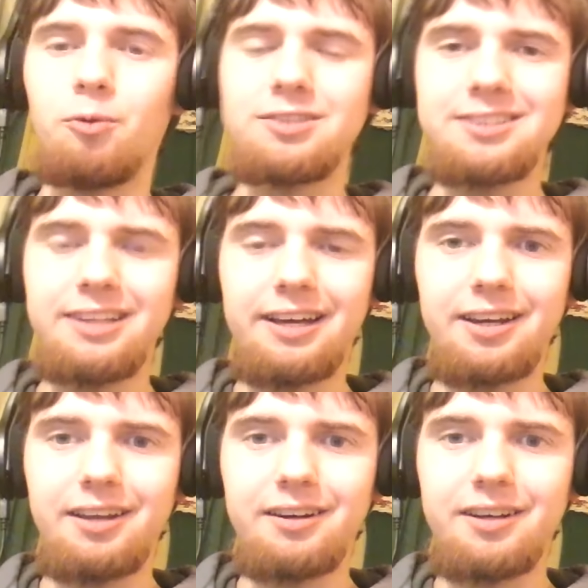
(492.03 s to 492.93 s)
wasn't
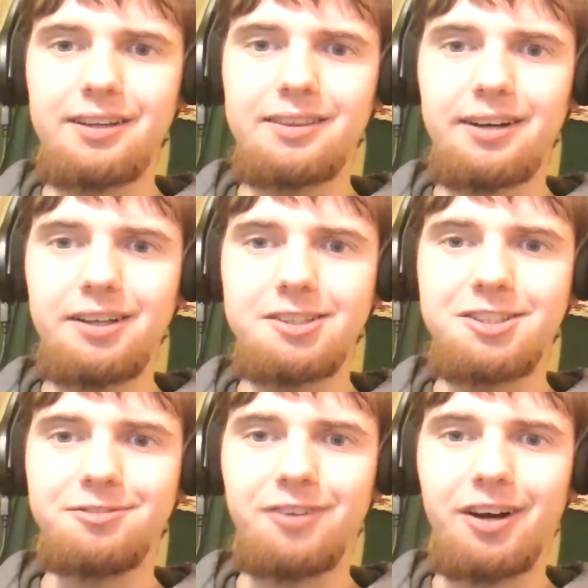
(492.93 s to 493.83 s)
that in
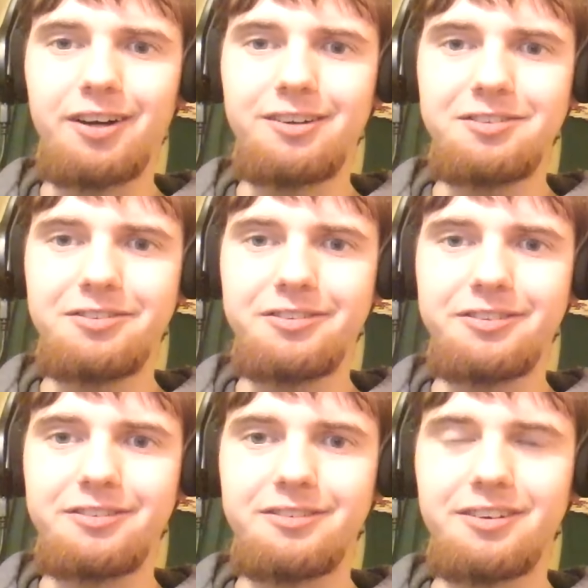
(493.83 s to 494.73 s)
Anthology 5?
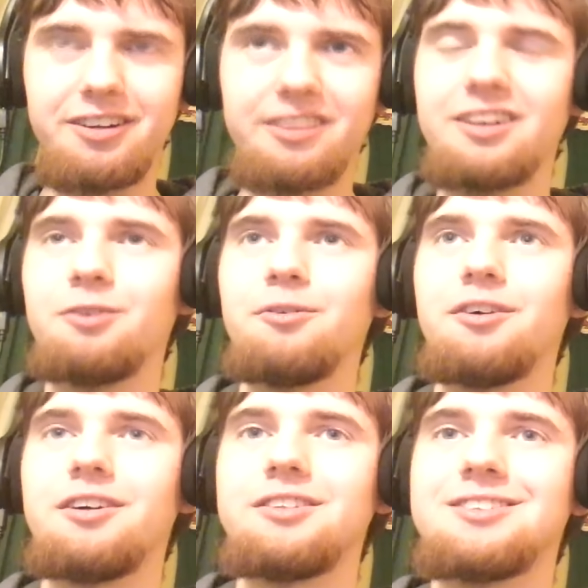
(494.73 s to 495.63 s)
I think it
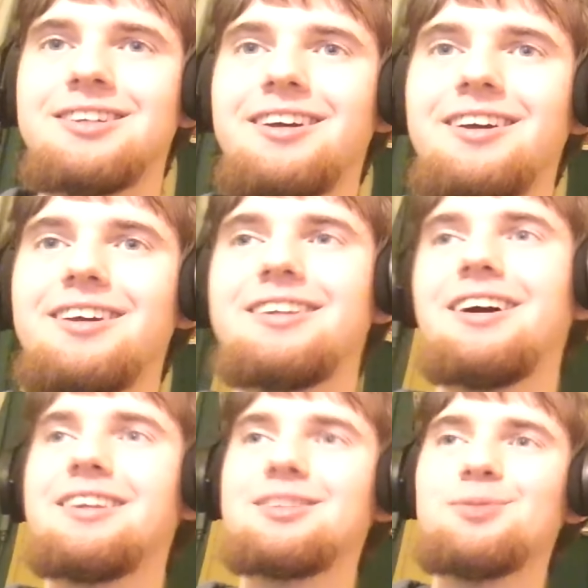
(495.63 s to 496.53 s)
was.
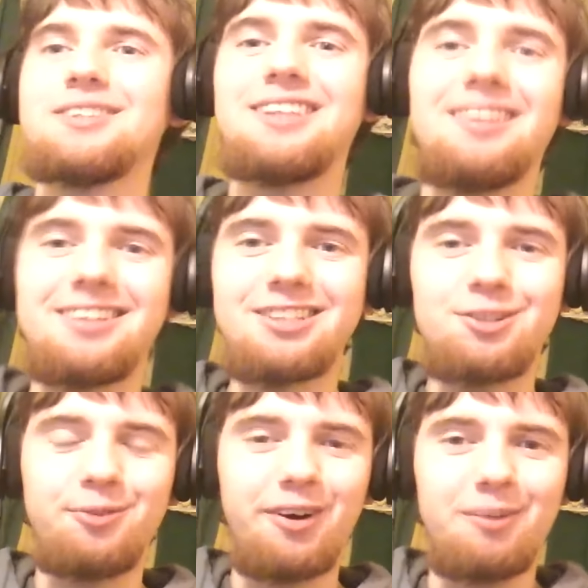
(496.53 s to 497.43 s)
Yeah, this was the
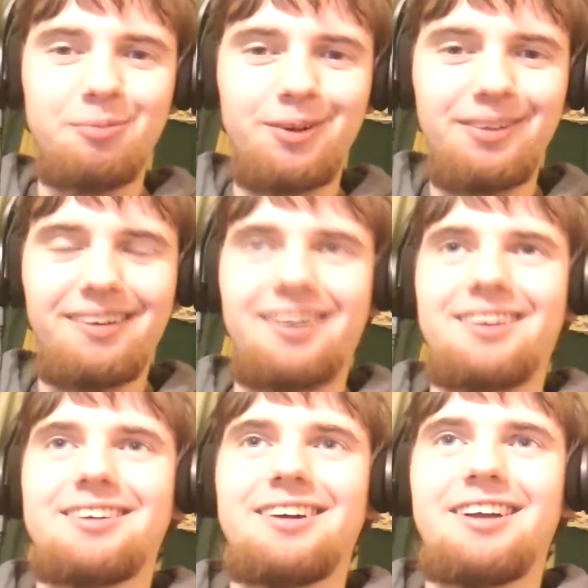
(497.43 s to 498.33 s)
edition where he put,
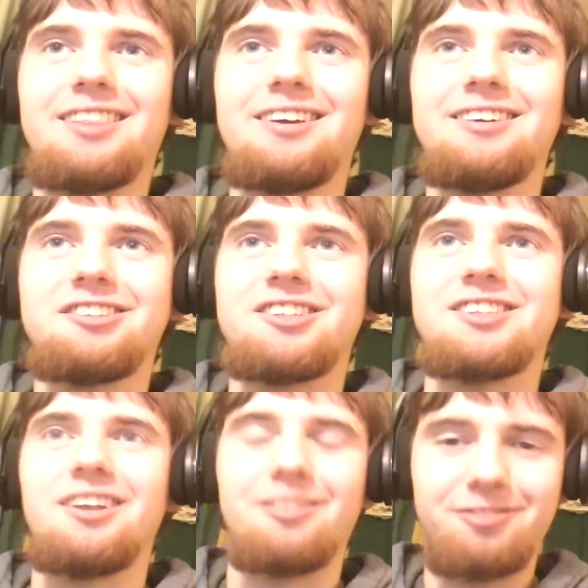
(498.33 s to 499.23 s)
like, anthology
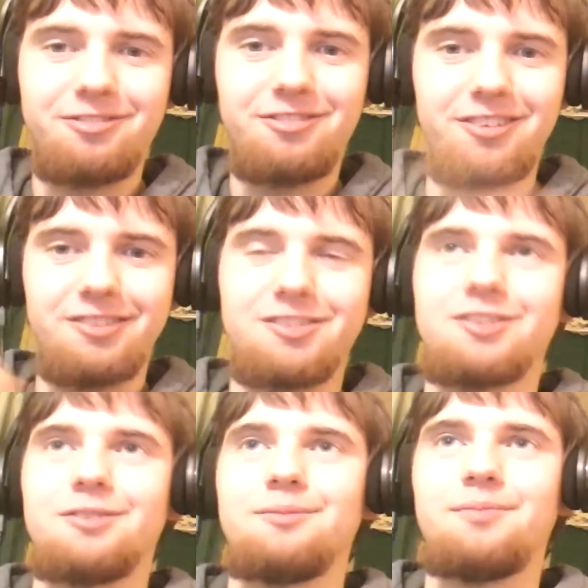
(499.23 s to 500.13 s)
stuff
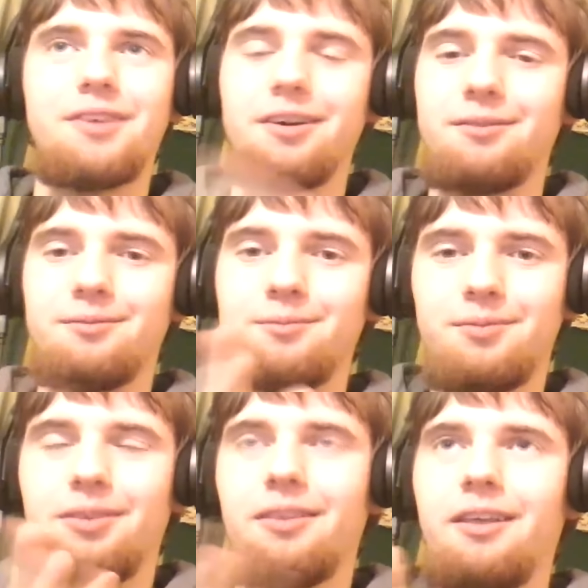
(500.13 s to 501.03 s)
into that,
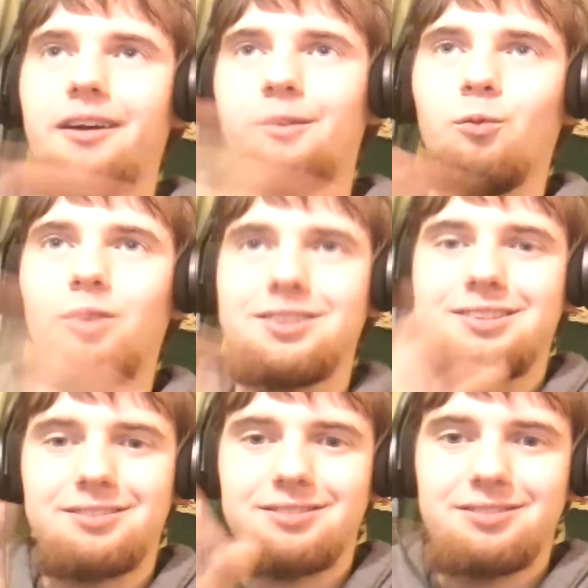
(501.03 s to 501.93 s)
like,
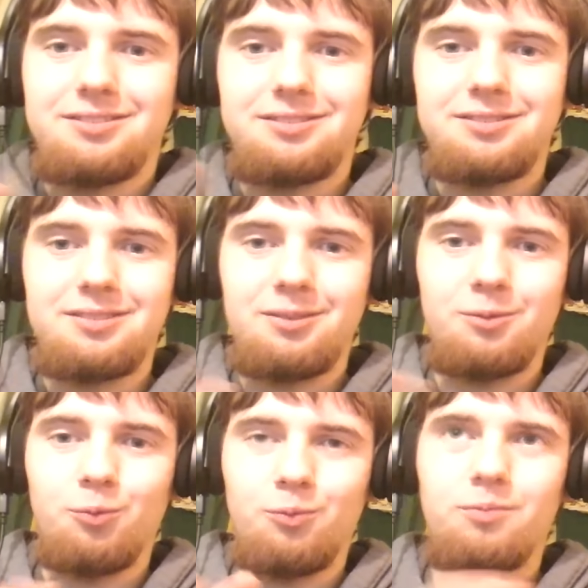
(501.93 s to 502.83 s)
wasn't... To do
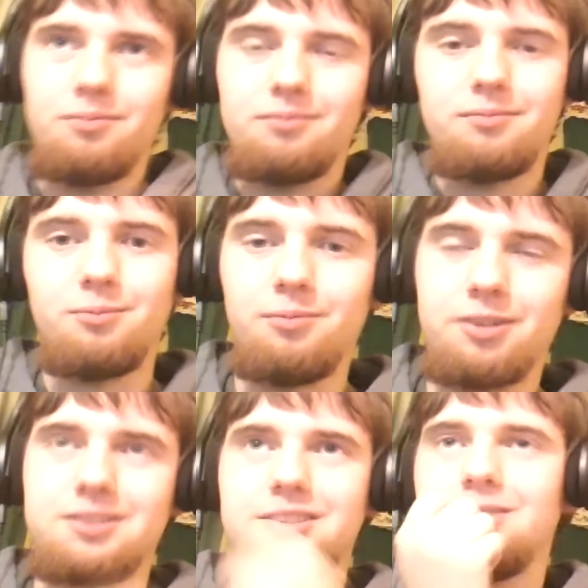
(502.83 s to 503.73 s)
whatever you tell
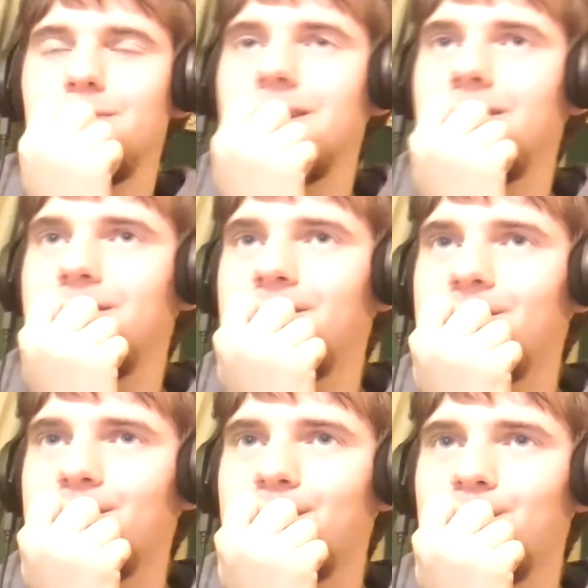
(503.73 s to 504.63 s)
wasn't submitted.
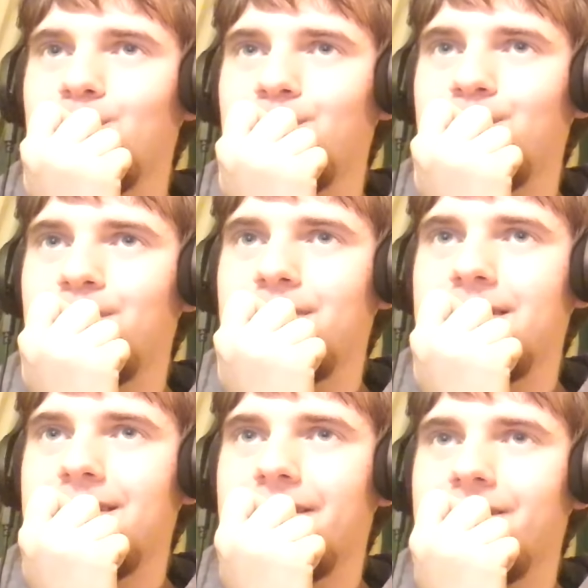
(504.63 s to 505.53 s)
Sergeant?
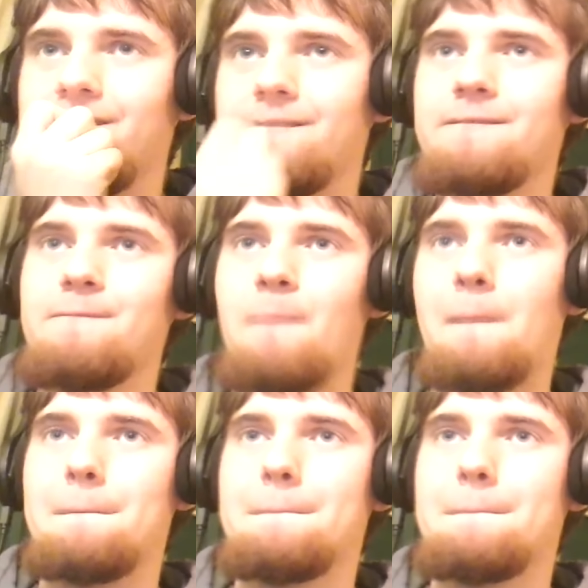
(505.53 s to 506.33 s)
Damn it, Gump!